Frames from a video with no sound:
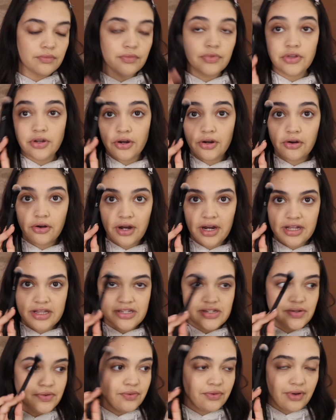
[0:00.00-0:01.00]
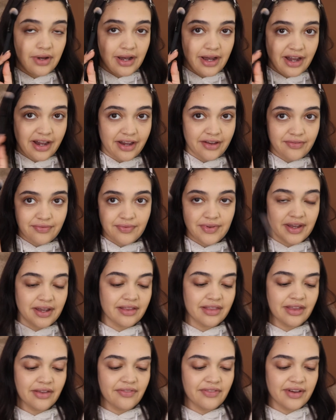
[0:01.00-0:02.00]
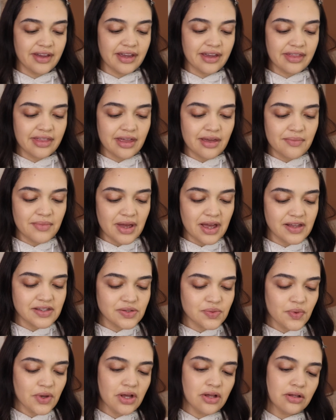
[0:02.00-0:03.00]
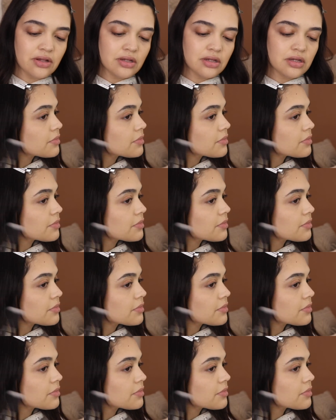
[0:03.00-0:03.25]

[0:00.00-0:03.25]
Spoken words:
They're great too. I've been loving them as well.